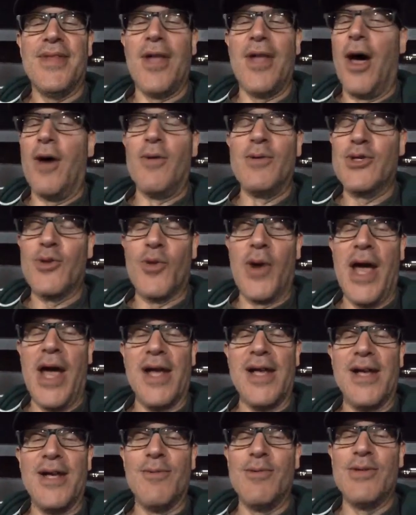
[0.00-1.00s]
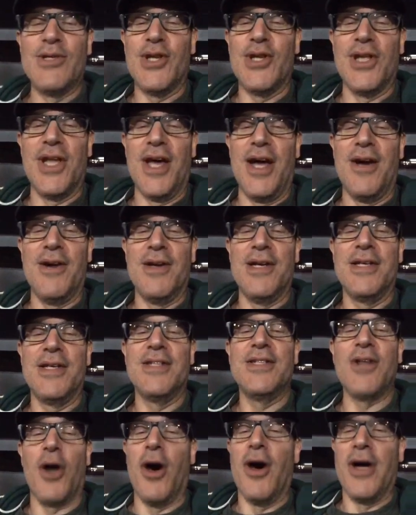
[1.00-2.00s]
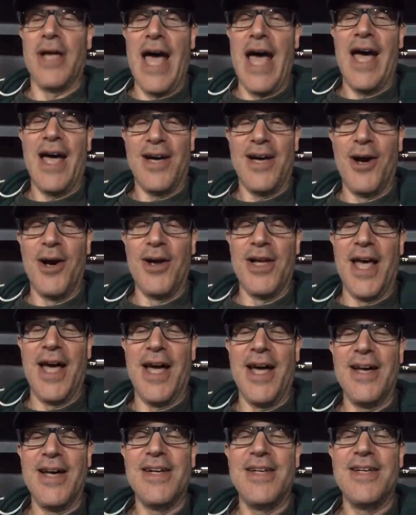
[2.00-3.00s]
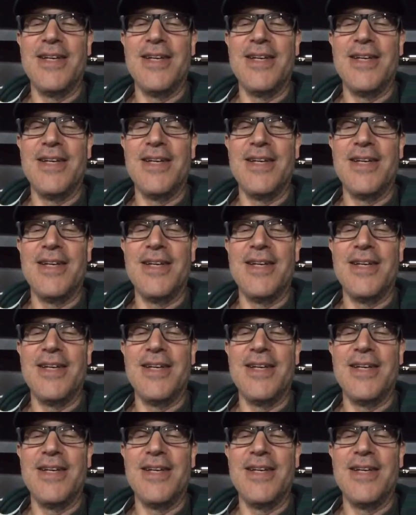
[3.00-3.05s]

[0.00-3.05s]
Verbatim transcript: No, it was great. It was hilarious. Oh yeah, oh yeah.